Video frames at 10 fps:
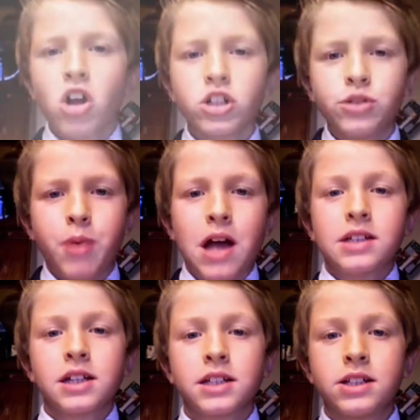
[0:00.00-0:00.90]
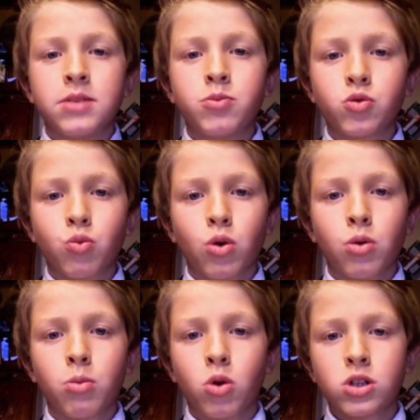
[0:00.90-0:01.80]
college basket teams
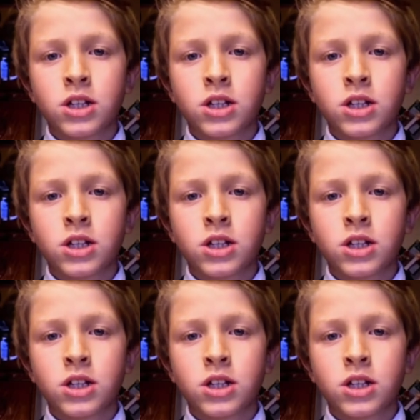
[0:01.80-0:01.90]
were more